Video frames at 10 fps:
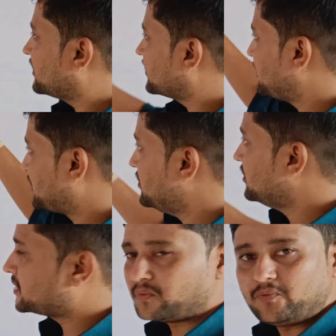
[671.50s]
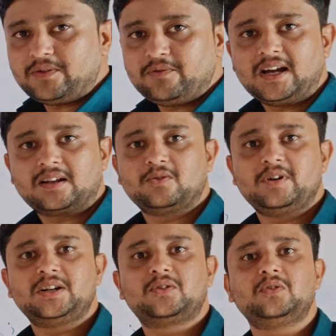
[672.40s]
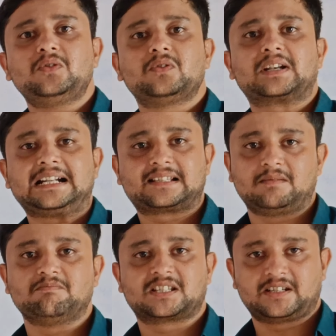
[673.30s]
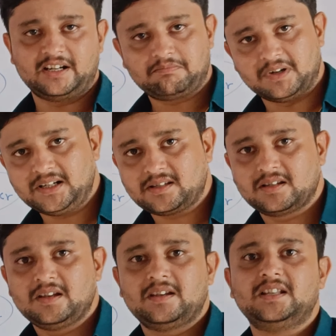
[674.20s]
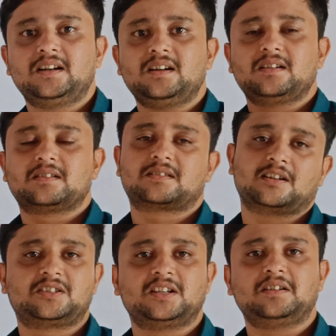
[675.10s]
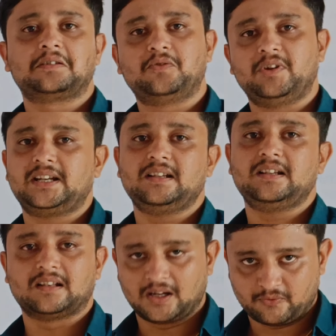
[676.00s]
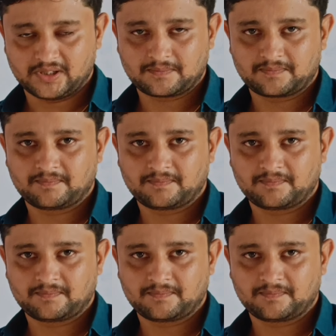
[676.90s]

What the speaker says: are the rules when we are going to write some statements in the structured query language.